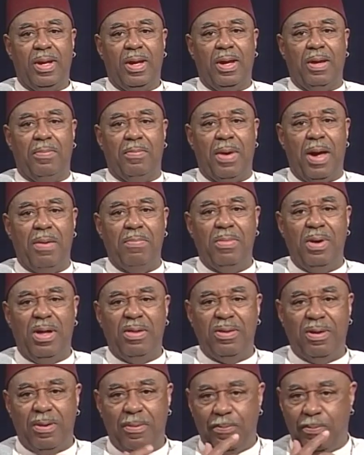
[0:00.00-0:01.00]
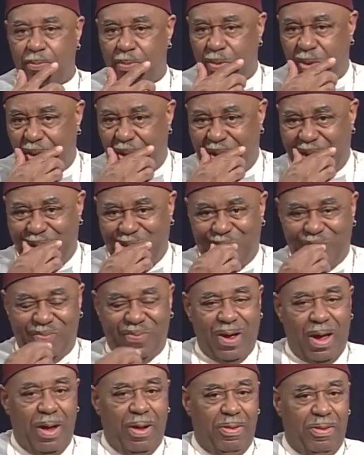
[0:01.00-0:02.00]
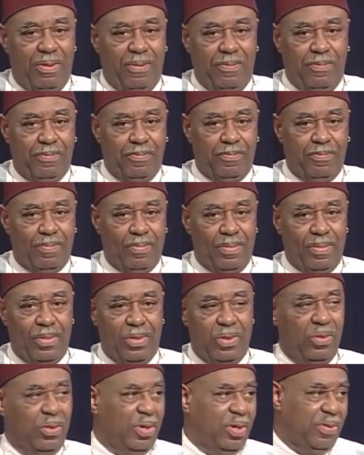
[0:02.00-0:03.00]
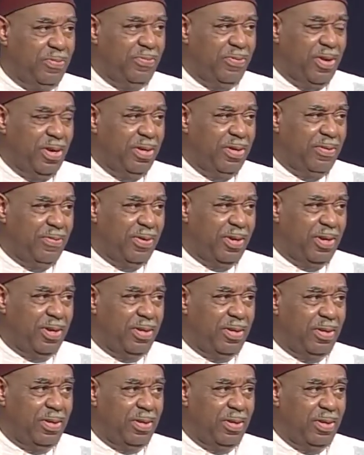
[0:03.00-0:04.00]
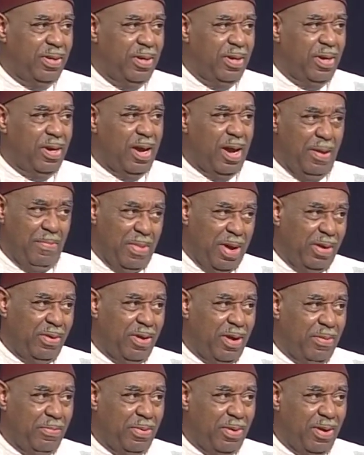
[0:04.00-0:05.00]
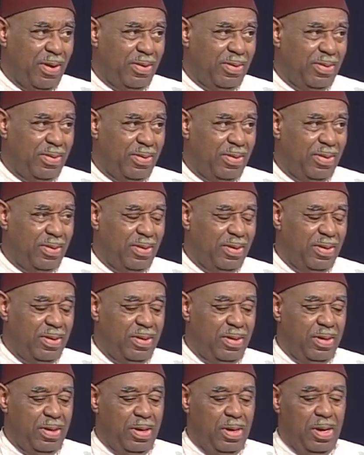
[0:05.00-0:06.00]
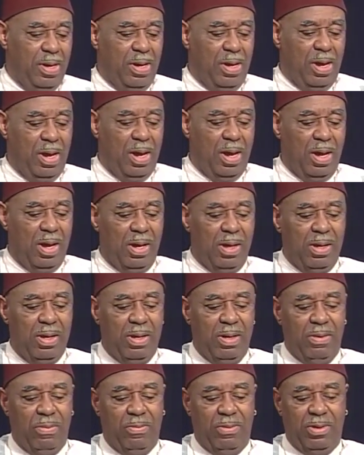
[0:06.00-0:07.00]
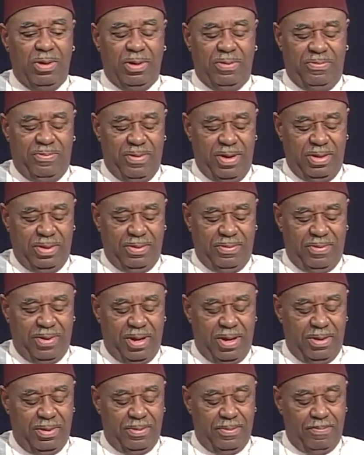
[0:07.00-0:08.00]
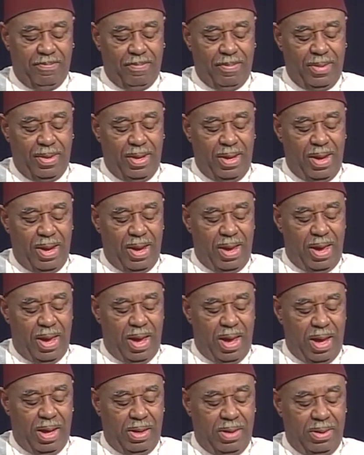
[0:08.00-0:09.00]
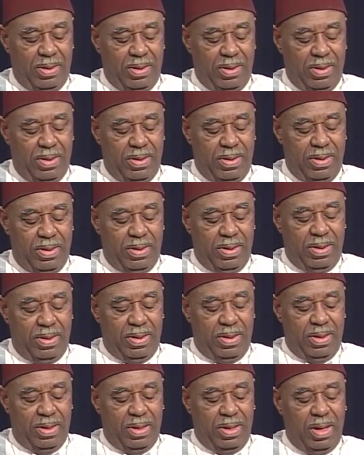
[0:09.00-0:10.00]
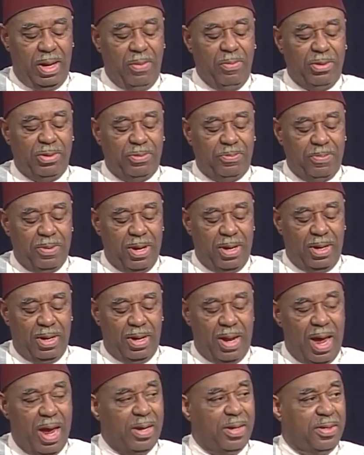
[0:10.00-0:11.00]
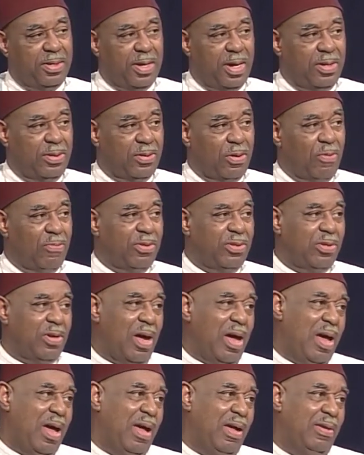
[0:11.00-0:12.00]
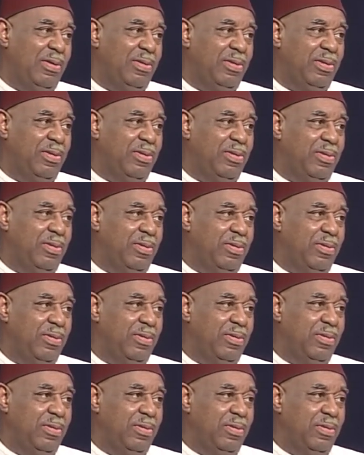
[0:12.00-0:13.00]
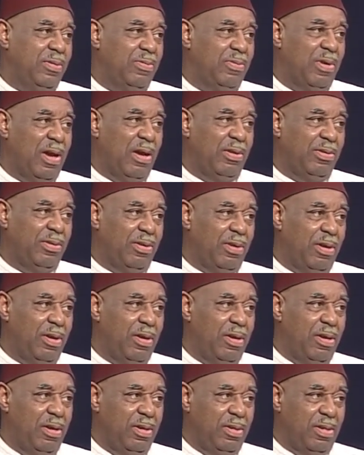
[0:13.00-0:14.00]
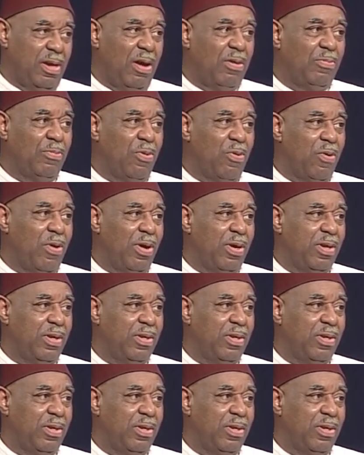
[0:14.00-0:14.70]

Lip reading: My mother and father were good friends of his, and my grandparents mm-hmm. Were good friends of his. And he would spend a lot of days over to our house when I was a young boy.